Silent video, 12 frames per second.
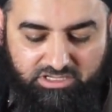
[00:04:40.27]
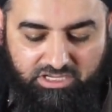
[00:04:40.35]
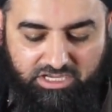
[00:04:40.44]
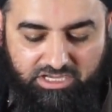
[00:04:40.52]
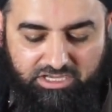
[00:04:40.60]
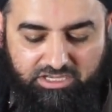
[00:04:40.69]

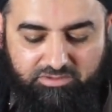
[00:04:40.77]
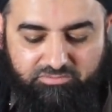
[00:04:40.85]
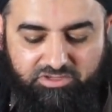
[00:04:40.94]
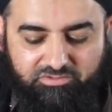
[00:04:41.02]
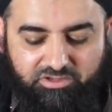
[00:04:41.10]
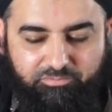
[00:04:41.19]

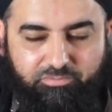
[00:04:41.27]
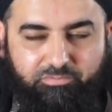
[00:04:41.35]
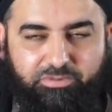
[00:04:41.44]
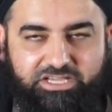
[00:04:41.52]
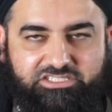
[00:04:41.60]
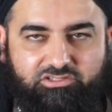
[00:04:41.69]
um,
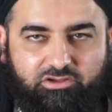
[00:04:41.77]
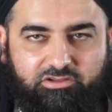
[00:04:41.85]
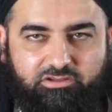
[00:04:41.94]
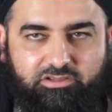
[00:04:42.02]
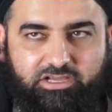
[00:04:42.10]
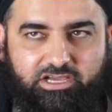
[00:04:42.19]
based
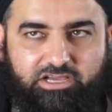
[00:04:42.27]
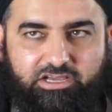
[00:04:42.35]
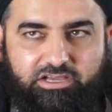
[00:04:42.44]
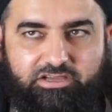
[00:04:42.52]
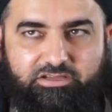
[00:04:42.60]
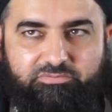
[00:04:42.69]
on
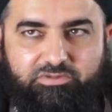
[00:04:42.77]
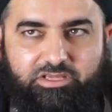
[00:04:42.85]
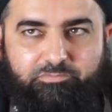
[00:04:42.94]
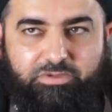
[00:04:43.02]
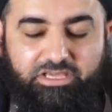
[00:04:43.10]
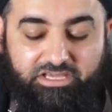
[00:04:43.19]
uh,
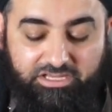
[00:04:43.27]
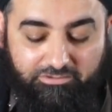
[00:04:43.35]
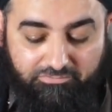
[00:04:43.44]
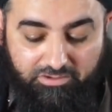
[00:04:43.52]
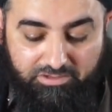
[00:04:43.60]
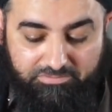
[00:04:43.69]
it being a
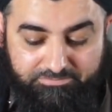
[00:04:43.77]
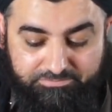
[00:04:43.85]
nafal.